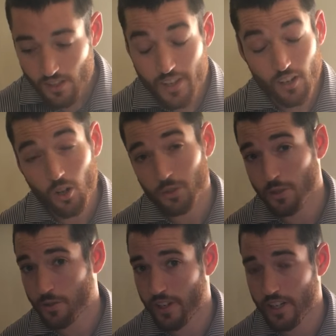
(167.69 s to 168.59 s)
They
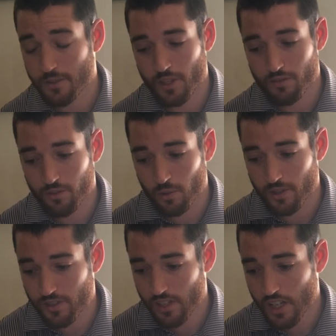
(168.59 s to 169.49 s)
also transmit
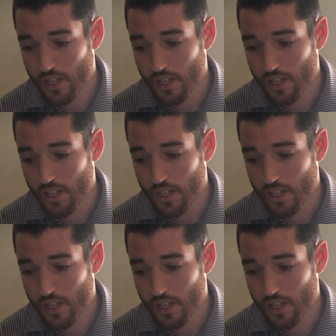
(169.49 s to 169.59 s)
force.